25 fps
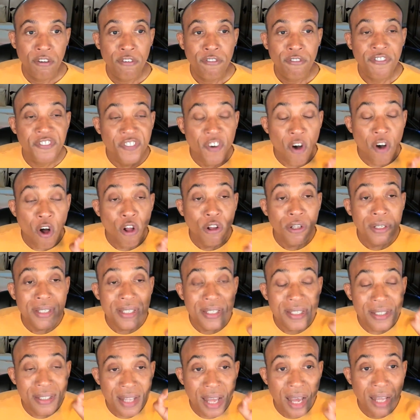
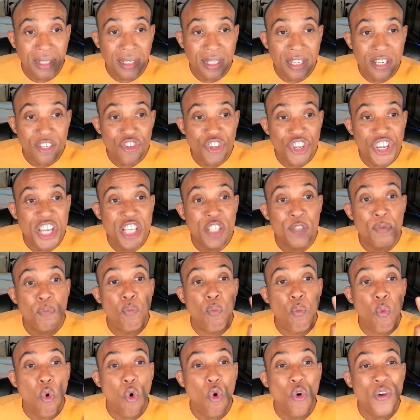False knowledge is
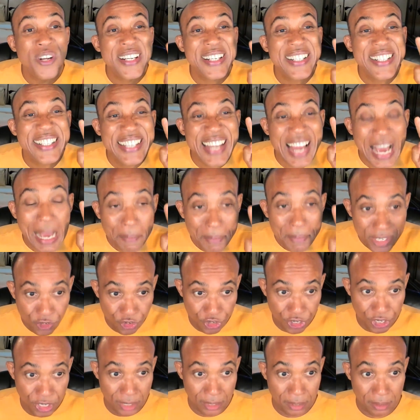more
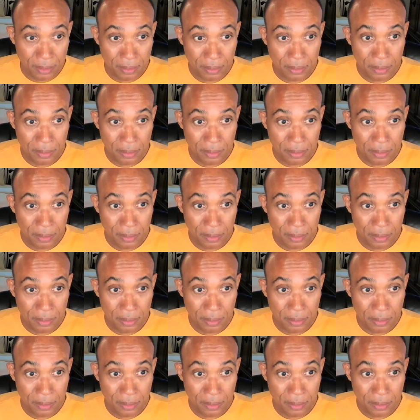damaging